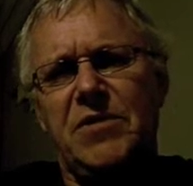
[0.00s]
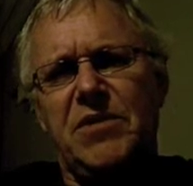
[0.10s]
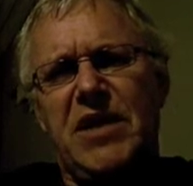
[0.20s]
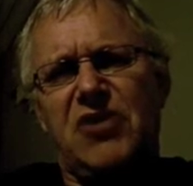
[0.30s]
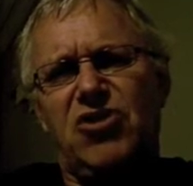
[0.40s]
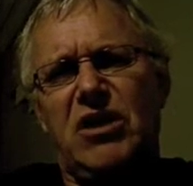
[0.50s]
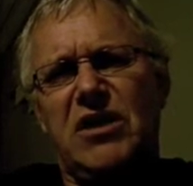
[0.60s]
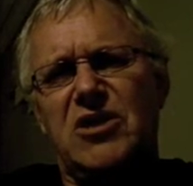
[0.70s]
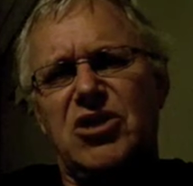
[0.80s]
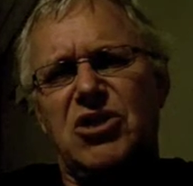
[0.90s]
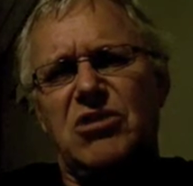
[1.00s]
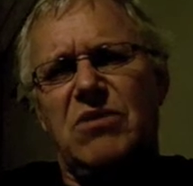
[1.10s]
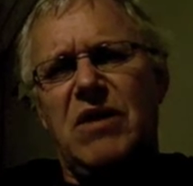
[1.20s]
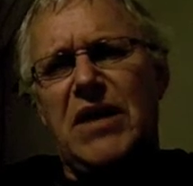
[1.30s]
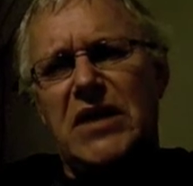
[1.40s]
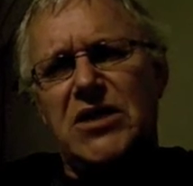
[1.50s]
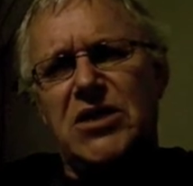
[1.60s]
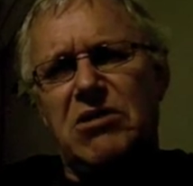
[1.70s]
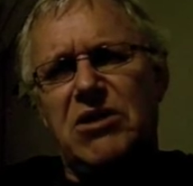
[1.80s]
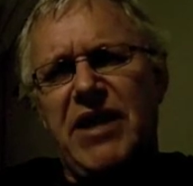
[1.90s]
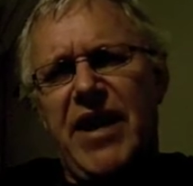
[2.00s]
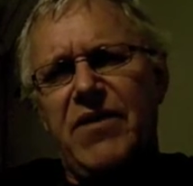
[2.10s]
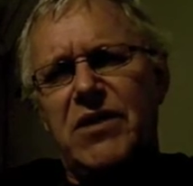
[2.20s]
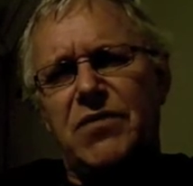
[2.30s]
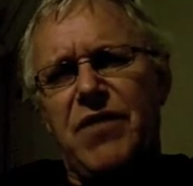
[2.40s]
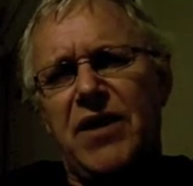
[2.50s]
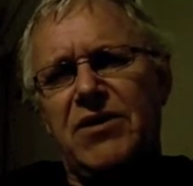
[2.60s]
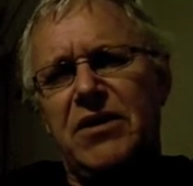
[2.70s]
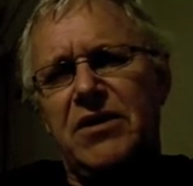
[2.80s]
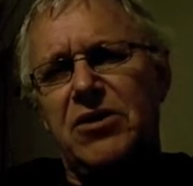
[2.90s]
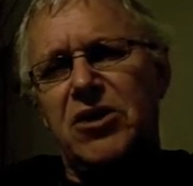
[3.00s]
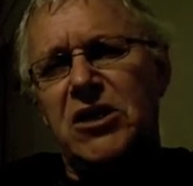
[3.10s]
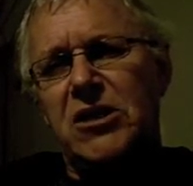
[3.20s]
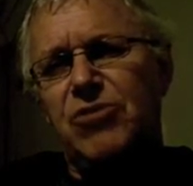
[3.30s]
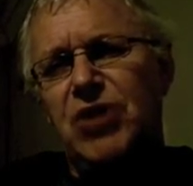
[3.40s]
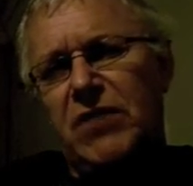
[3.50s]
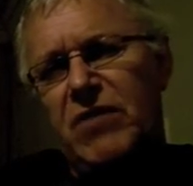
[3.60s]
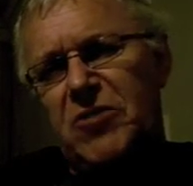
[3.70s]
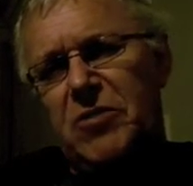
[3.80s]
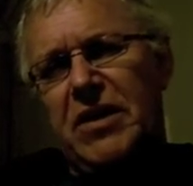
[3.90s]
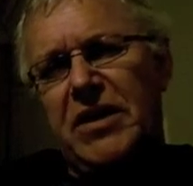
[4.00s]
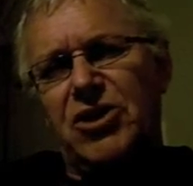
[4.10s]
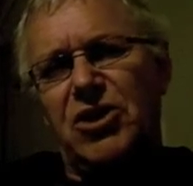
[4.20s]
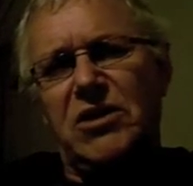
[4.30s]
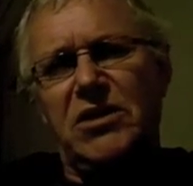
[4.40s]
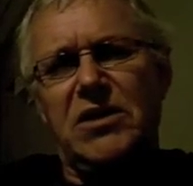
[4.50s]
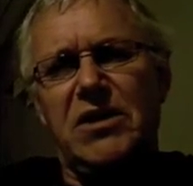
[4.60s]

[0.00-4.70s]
but actually it's unnecessary to add this factor to the objective explanation